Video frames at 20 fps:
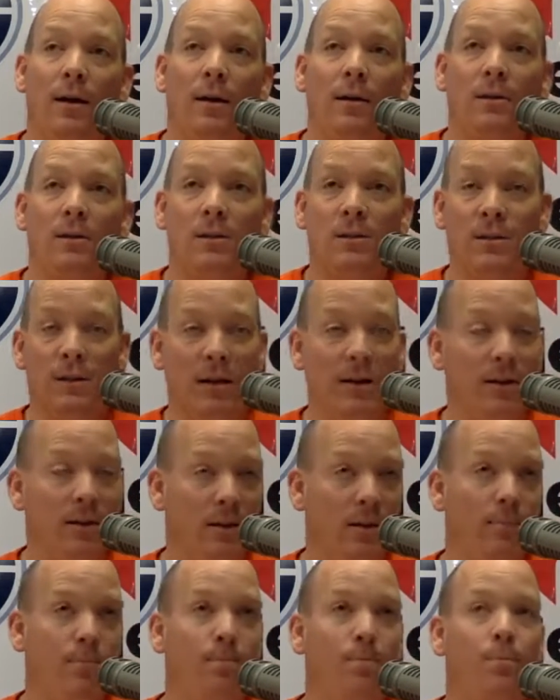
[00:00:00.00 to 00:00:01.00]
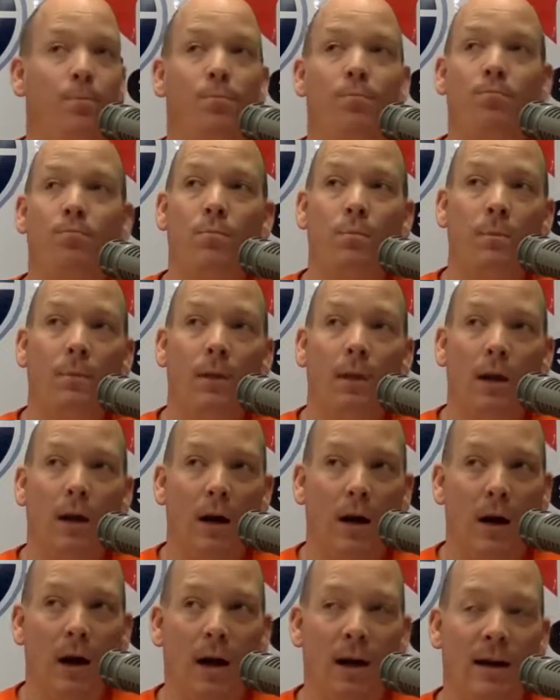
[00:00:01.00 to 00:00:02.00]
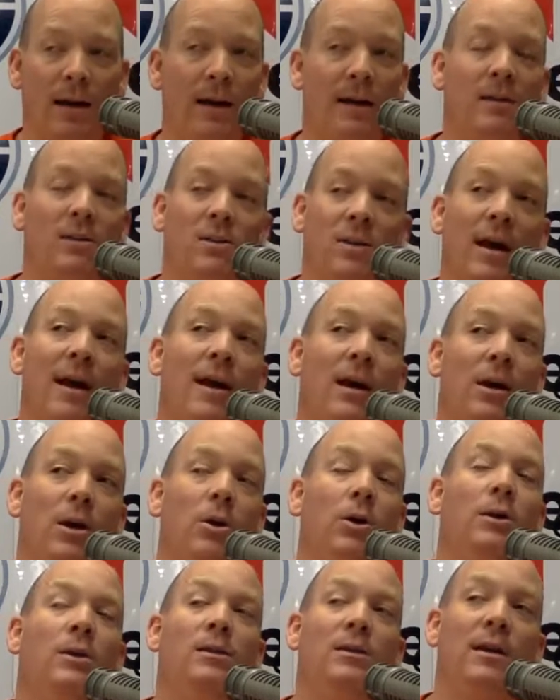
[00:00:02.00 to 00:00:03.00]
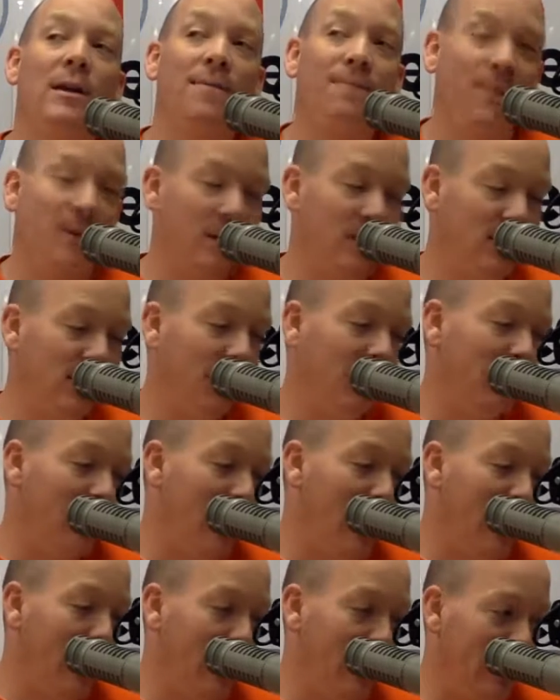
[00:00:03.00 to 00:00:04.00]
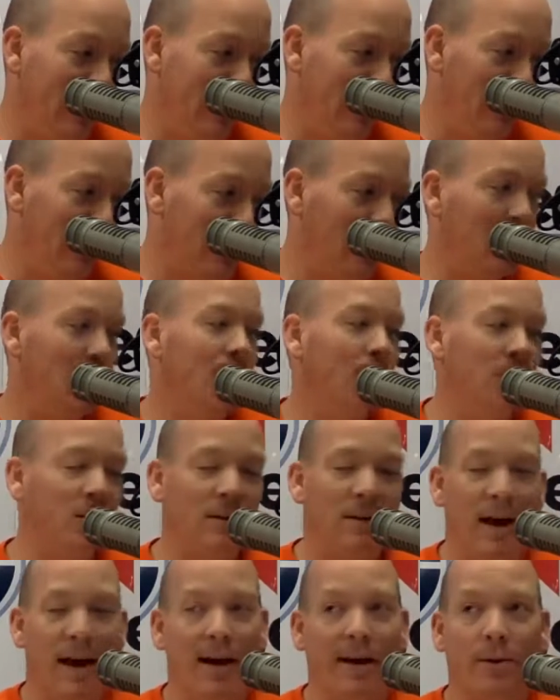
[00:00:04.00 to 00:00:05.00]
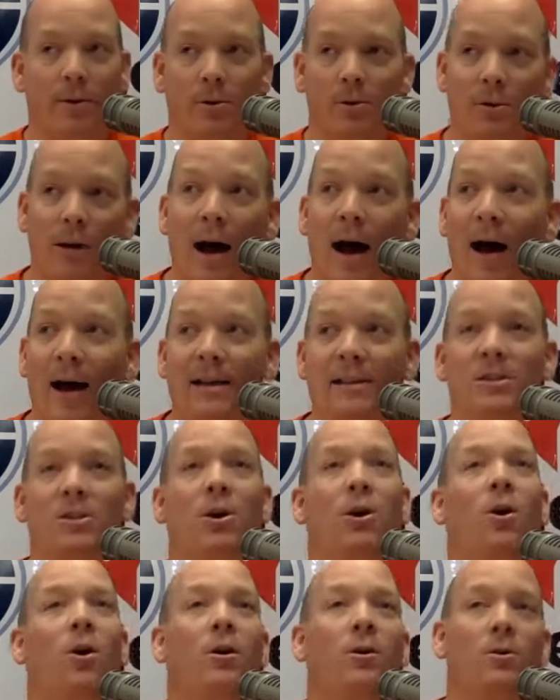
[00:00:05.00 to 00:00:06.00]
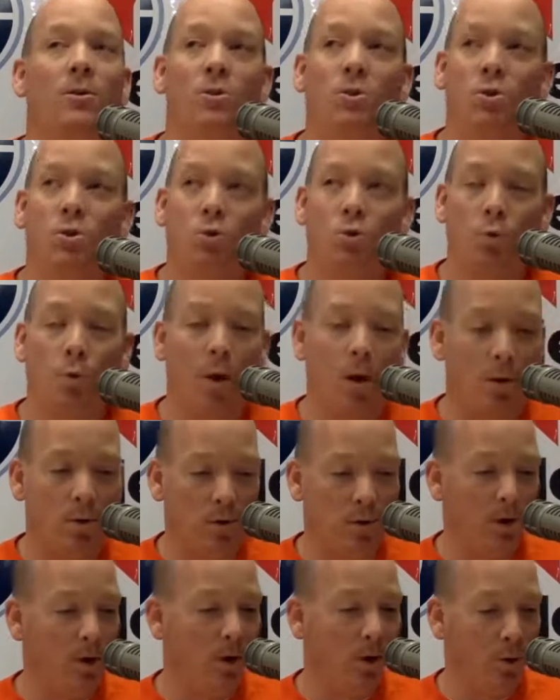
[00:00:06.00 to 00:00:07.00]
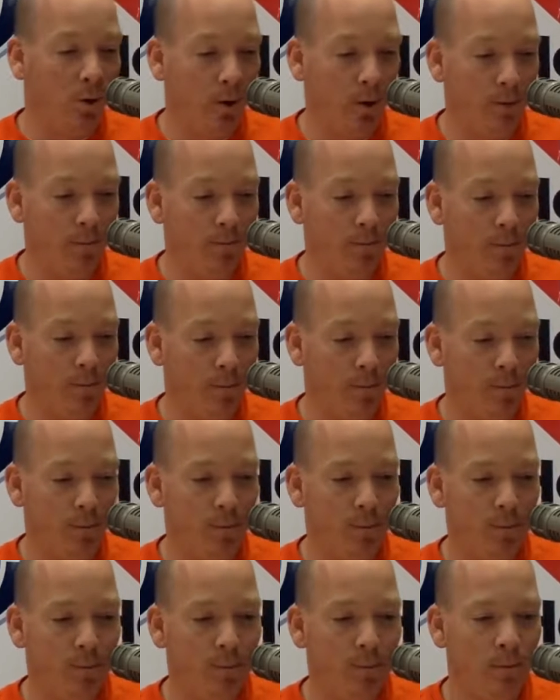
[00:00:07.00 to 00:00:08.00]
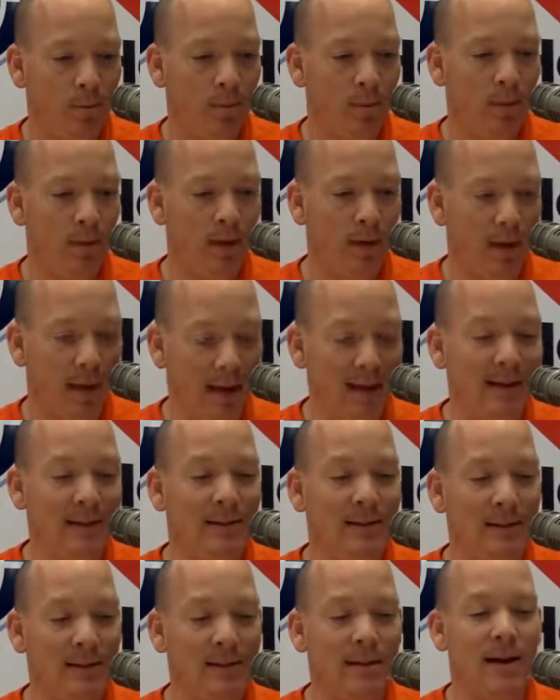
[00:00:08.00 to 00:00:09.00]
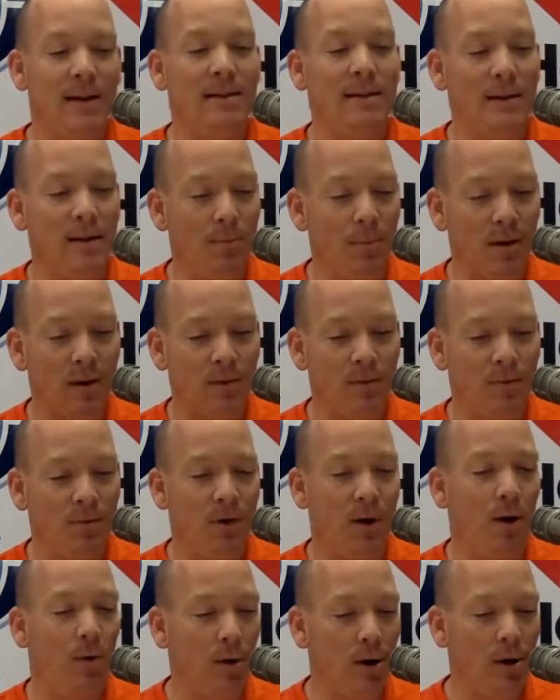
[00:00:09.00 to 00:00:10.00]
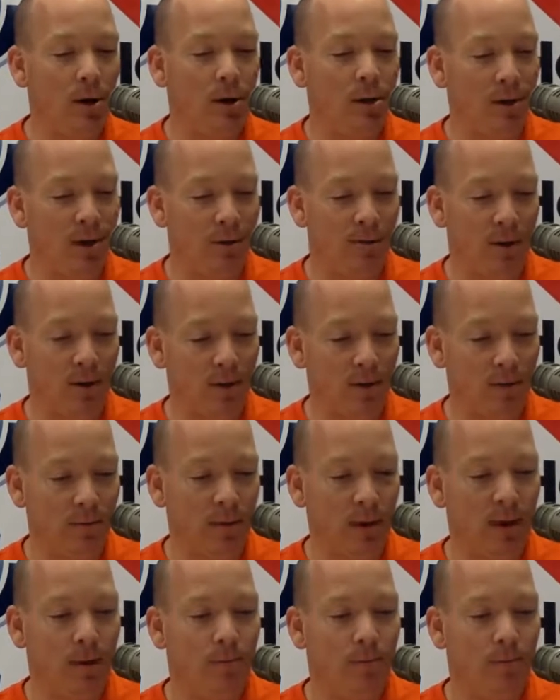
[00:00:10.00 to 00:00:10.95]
season against a good defensive line in the Clemson Tigers, I saw struggles galore. And that NC State team is very good defensively.